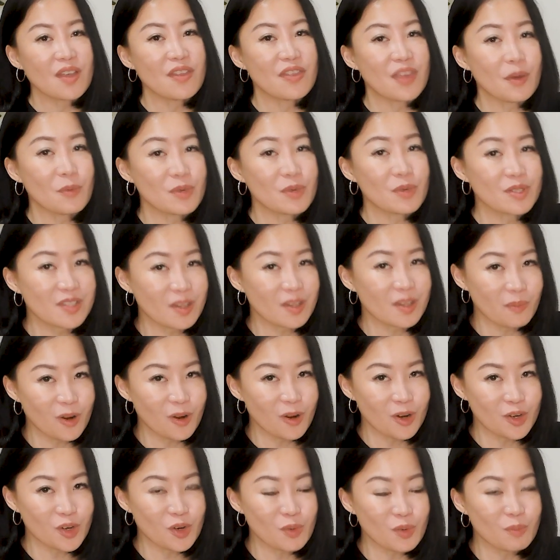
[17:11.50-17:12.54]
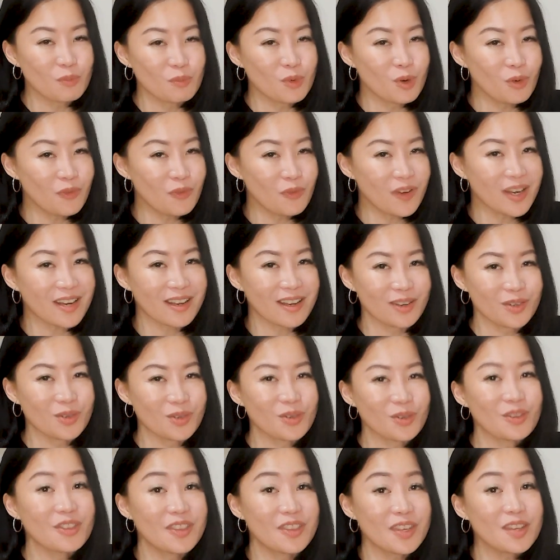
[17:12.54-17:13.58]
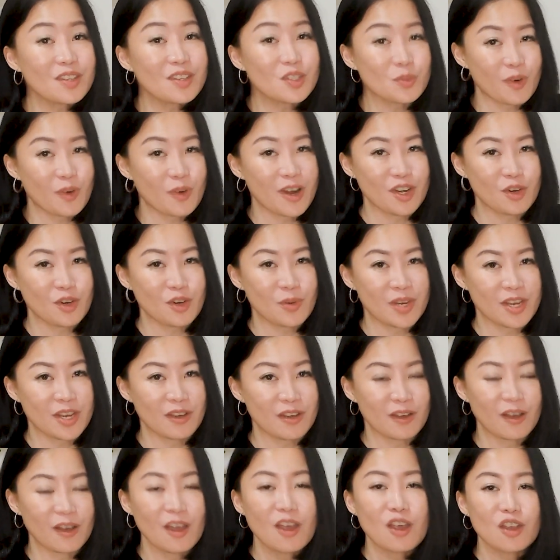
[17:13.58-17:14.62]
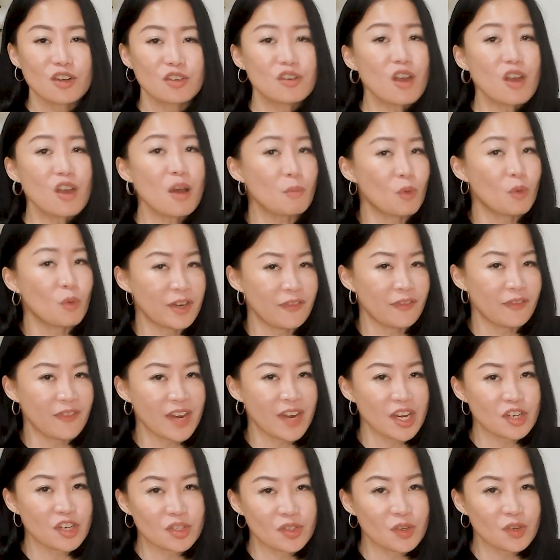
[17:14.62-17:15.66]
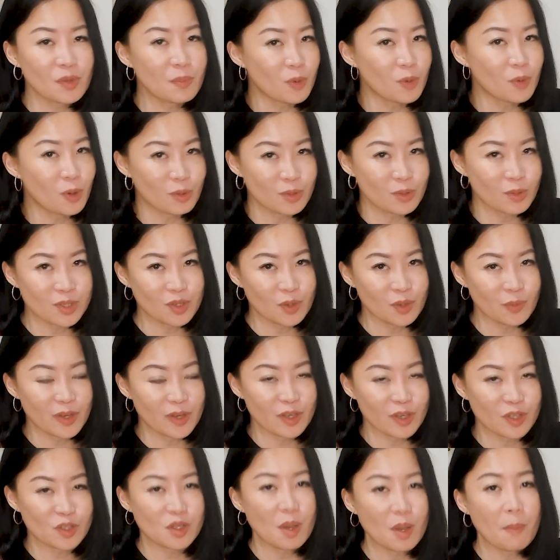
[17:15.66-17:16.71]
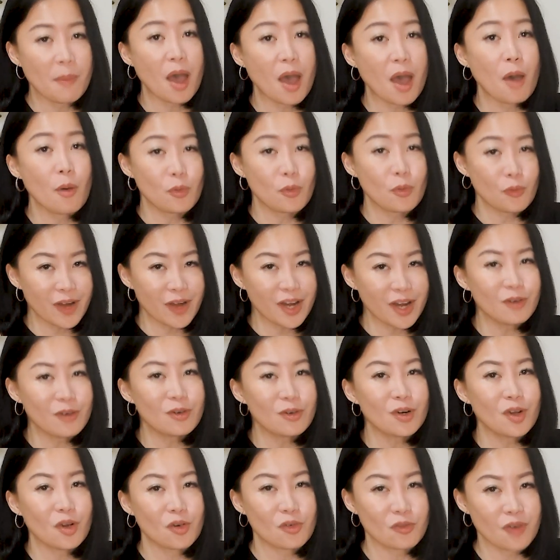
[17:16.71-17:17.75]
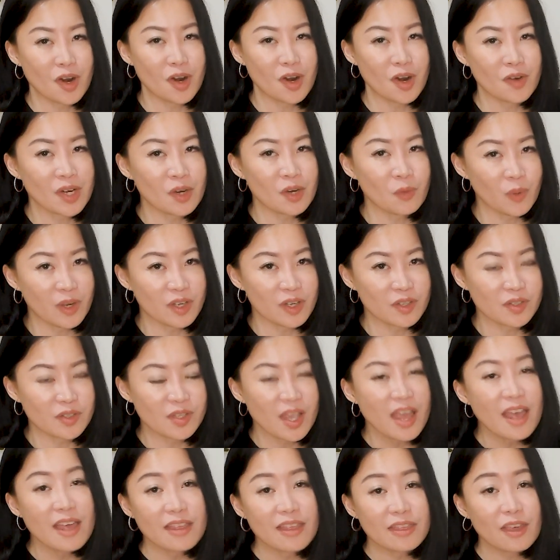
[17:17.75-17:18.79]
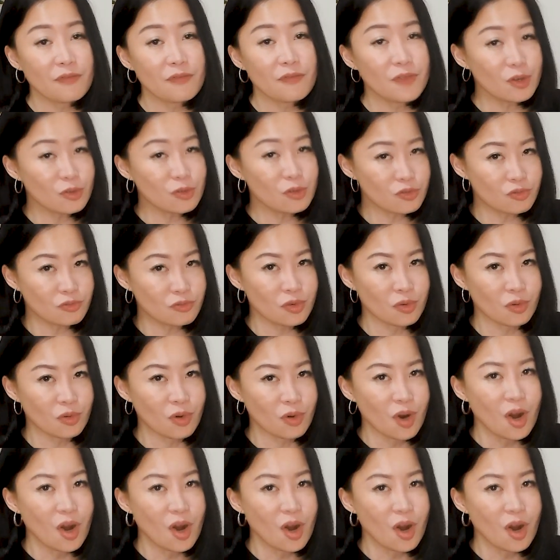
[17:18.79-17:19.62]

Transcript: that will support you moving into this brand new year. Not motivational poster words, but real grounding words that feel true.